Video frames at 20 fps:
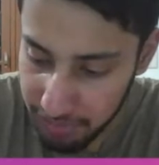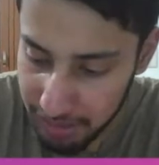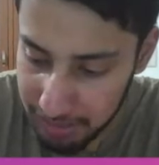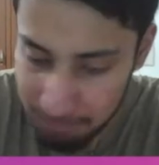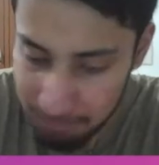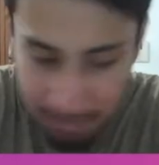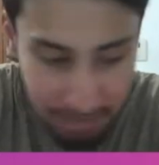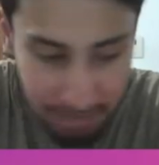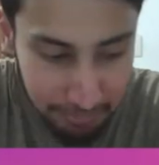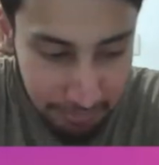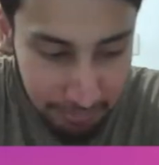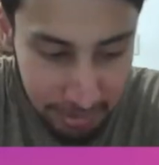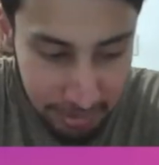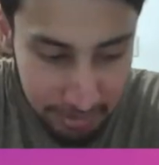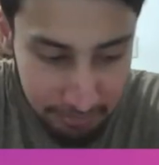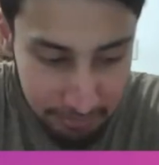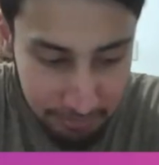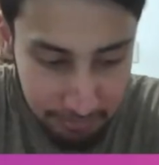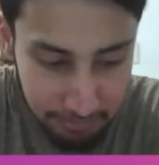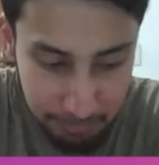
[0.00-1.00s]
n by
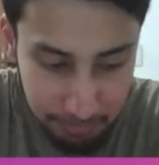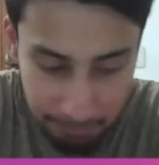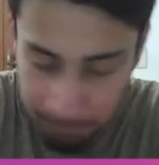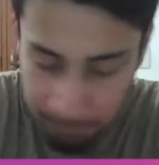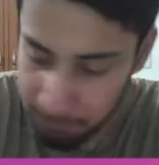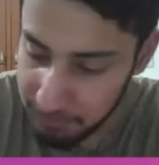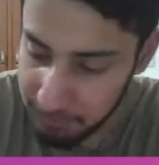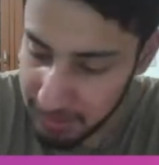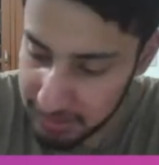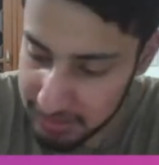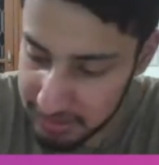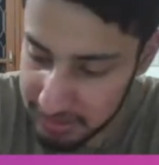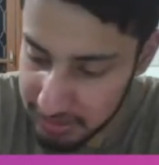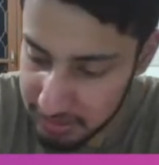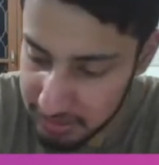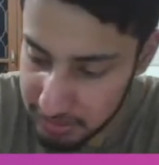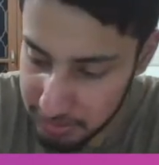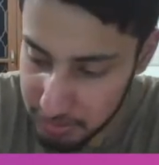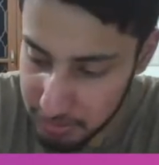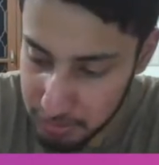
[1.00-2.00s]
5
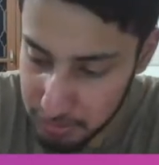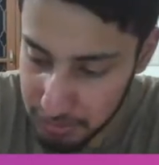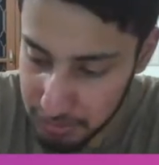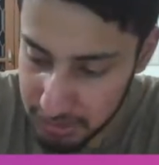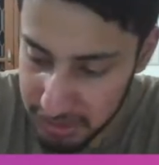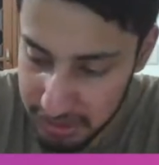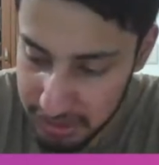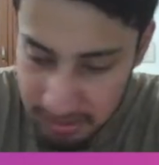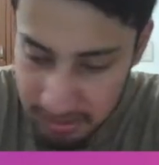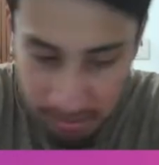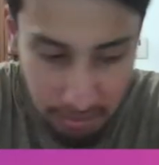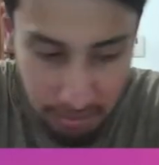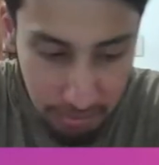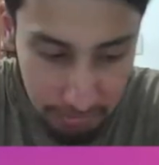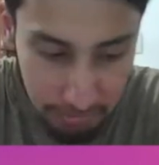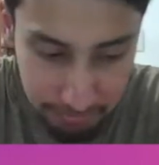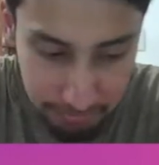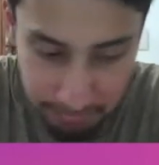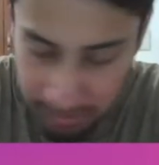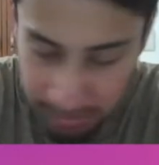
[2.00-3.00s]
plus 2t
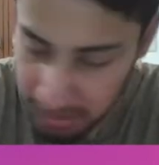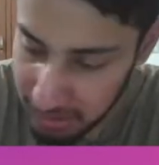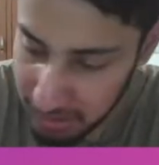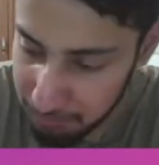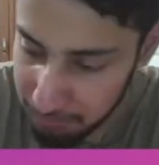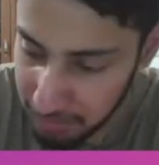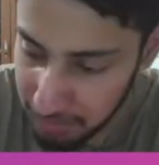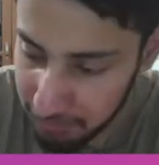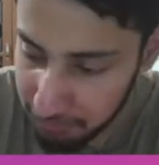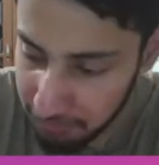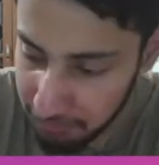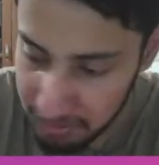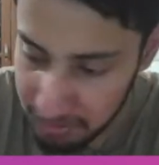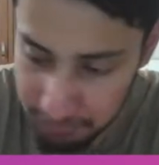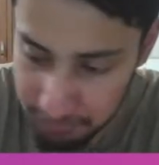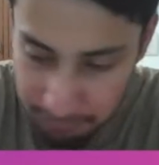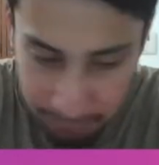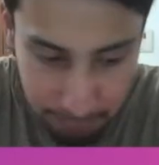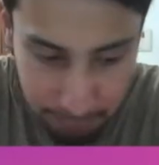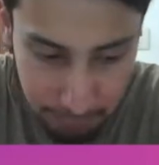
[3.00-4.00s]
of n by
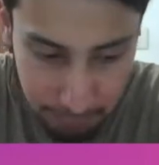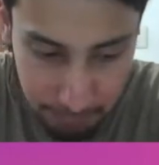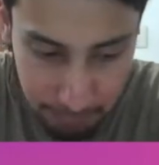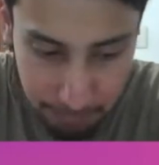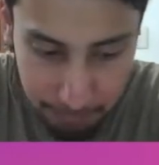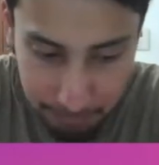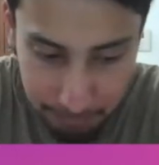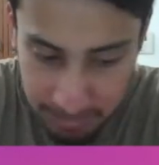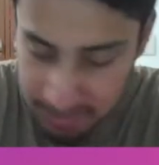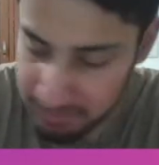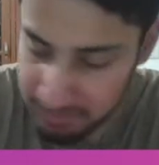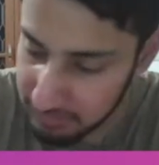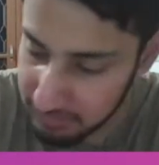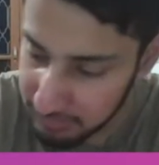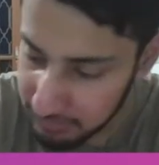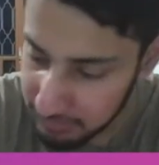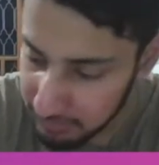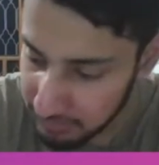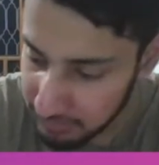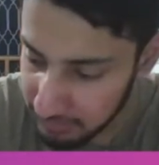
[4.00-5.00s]
5 plus
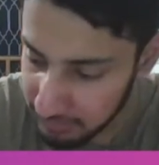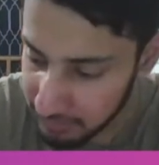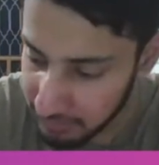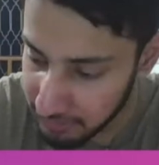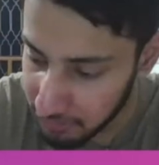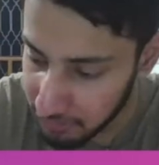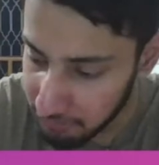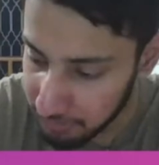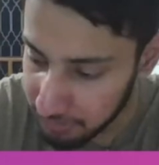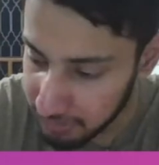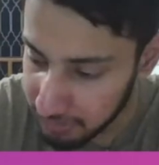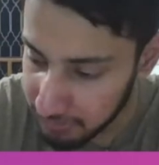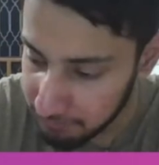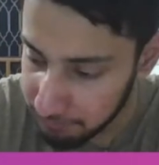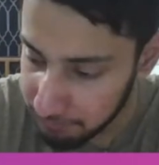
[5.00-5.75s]
theta of n.